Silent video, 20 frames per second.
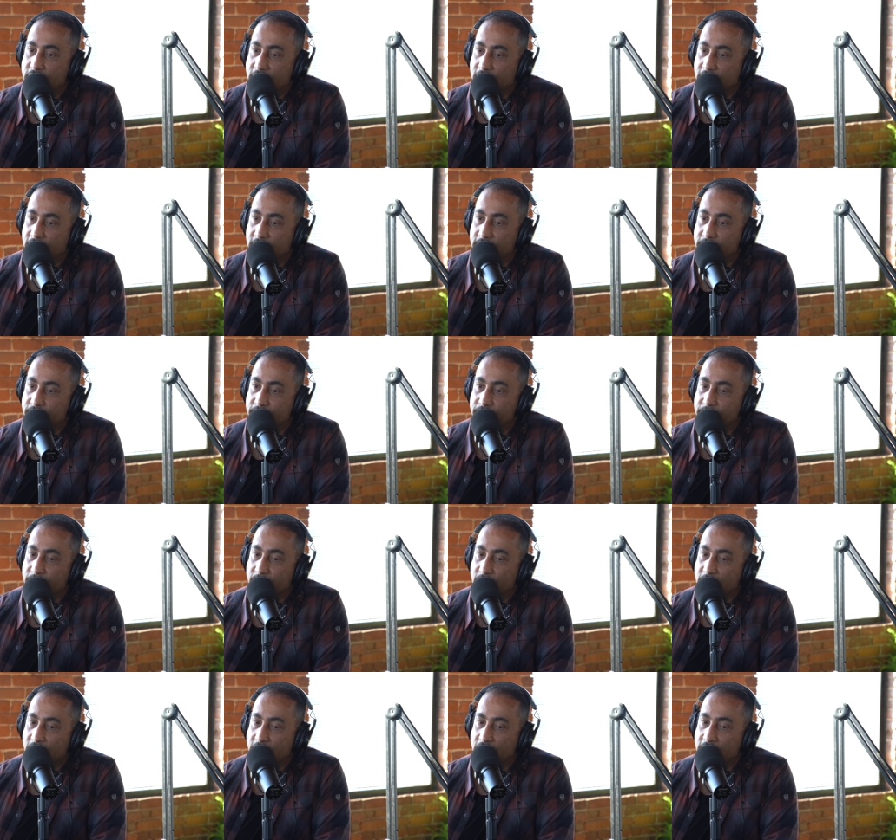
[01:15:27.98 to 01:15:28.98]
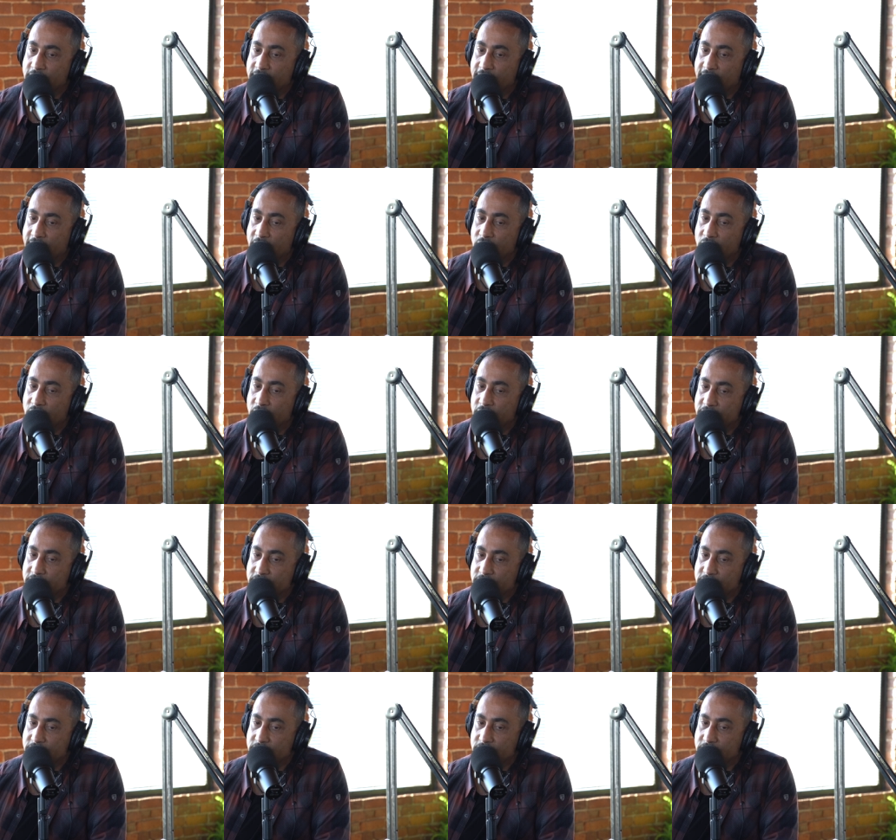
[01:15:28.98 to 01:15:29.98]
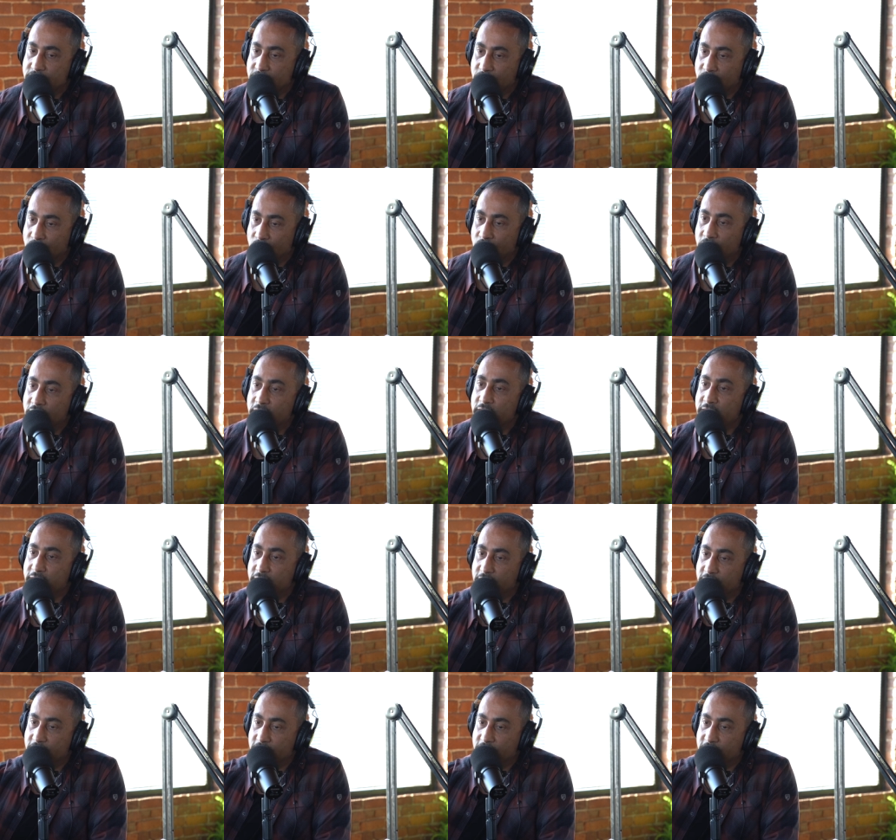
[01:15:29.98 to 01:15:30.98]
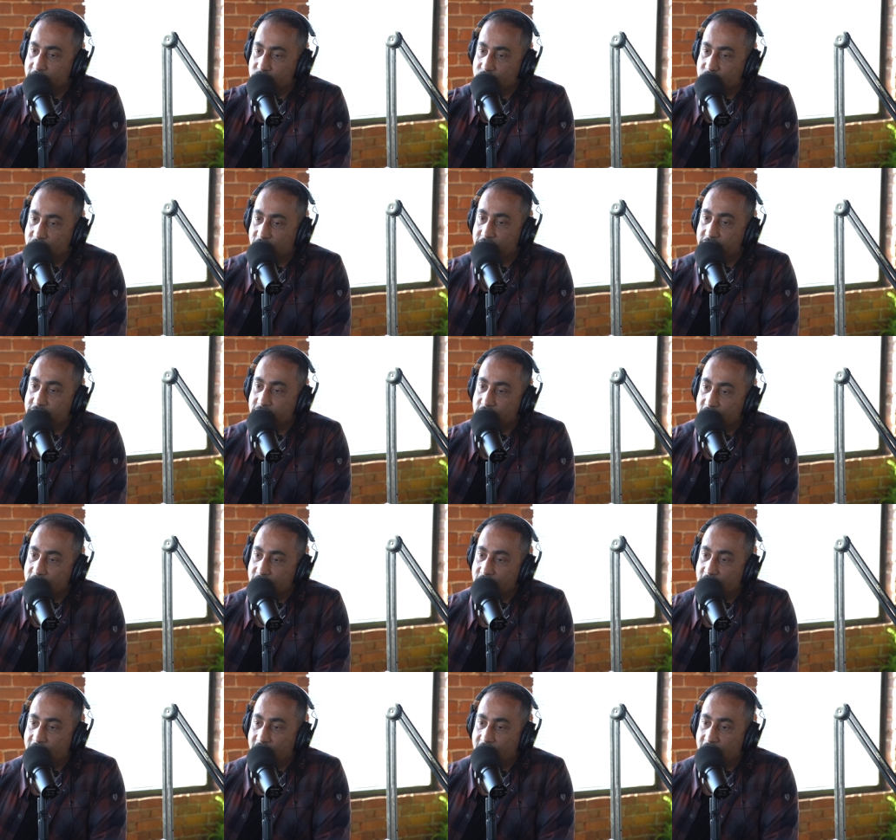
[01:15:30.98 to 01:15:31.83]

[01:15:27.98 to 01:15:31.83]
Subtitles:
And that was really the shift.